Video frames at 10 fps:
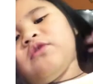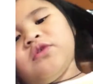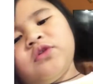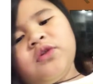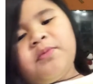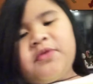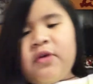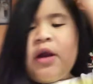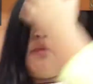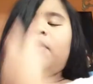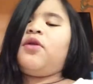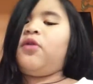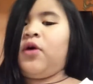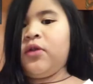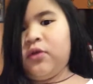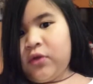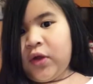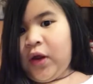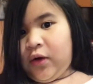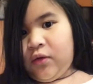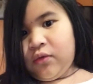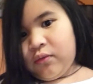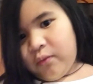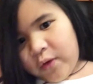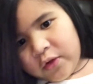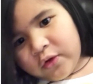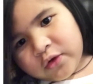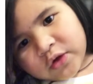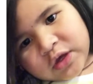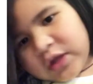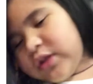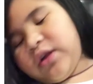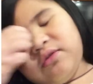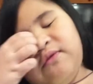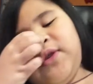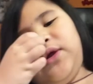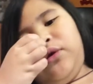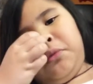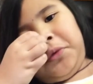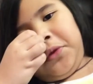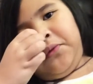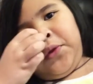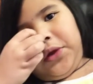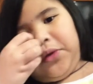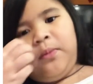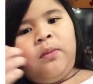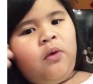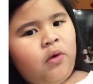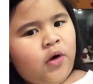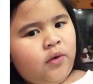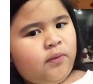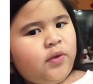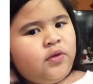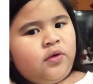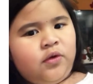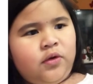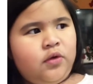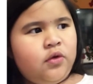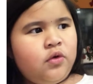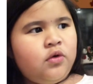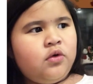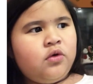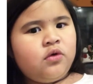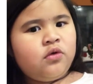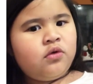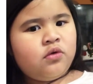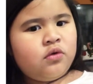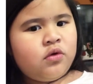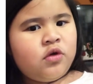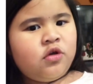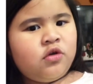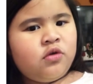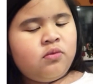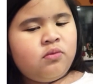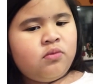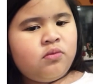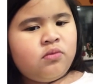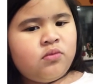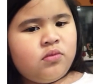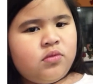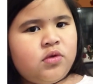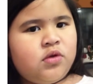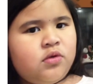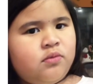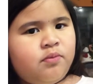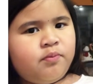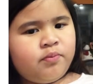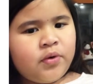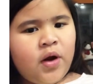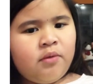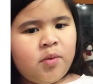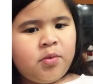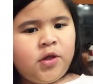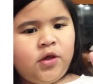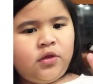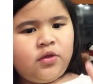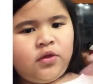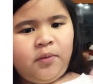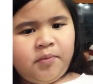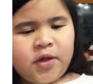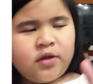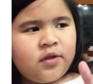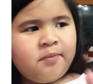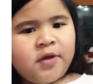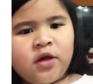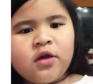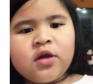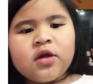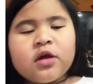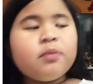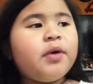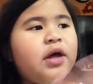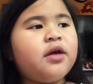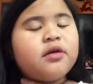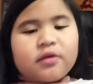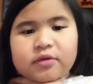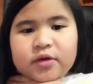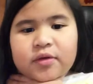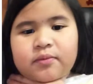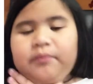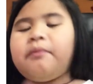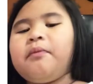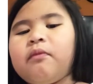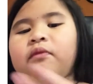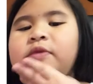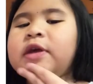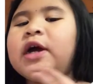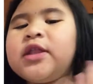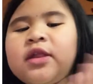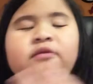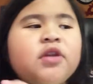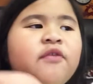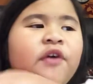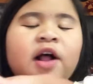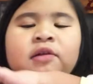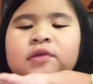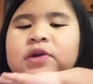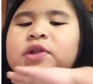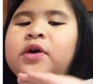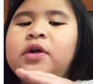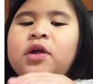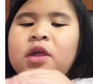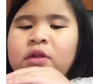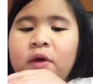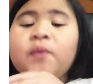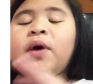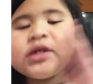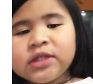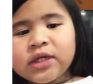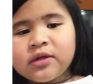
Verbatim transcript: subscribers on this channel. Well, he's less videos, we have, like, more. We started, um, probably something, something. But, um, we got 70 followers. So I wanted to,